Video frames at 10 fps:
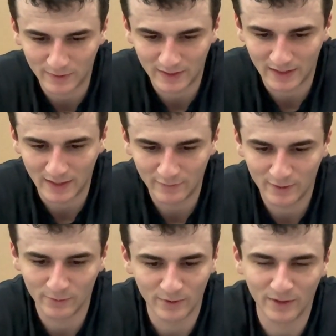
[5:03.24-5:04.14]
but they give it
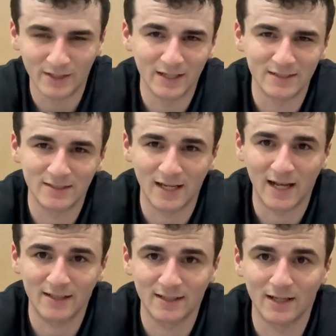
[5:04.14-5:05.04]
a really nice
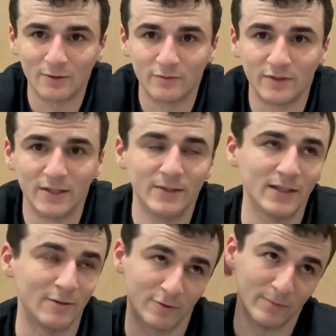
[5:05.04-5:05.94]
tactile feel.
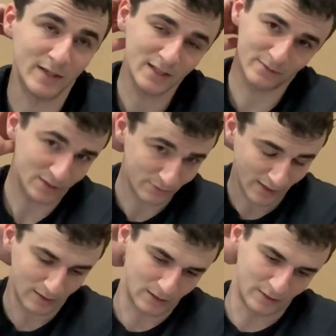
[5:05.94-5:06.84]
And for me, the reason why
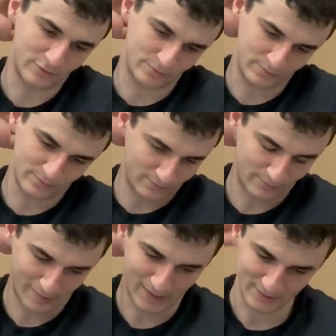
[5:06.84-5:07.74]
I love
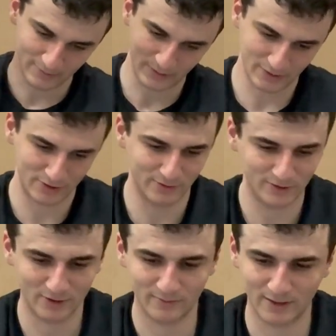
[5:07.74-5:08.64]
basketball shoes
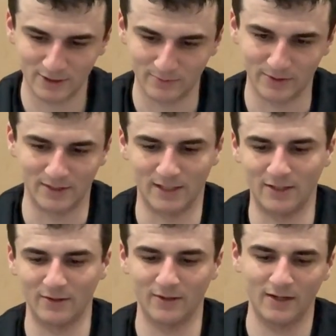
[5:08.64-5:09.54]
so much in
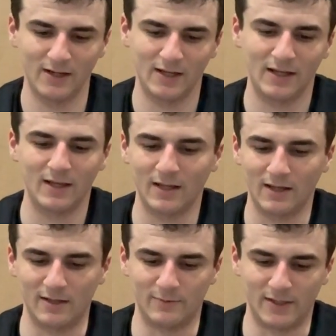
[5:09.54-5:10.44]
particular
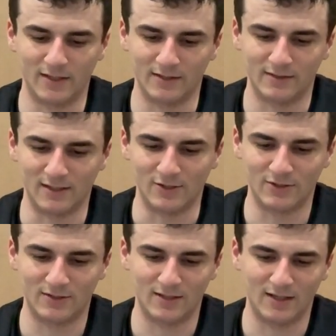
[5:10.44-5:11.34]
is because
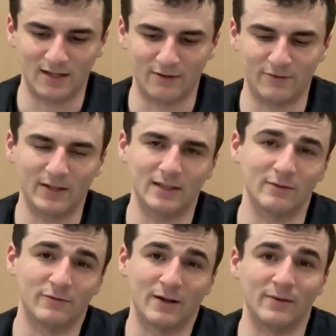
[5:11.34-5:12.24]
I feel like the
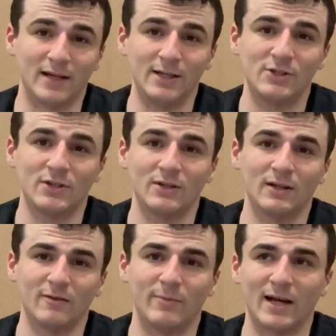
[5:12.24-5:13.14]
foundation
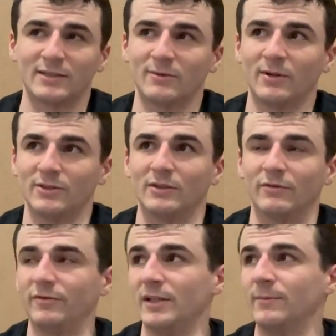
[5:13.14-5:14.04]
of basketball is your
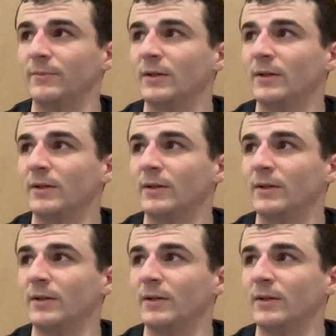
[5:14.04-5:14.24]
feet.